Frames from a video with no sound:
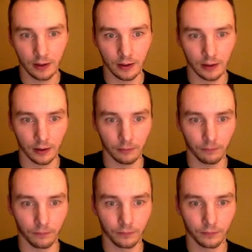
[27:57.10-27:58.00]
Um,
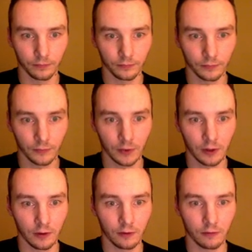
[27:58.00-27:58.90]

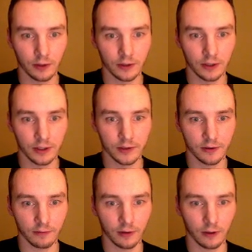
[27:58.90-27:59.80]
there's a list
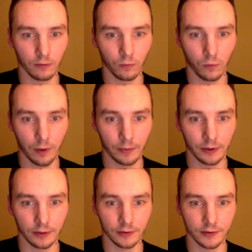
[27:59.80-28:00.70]
of our
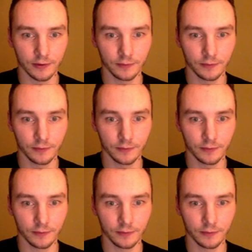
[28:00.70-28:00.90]
weapons.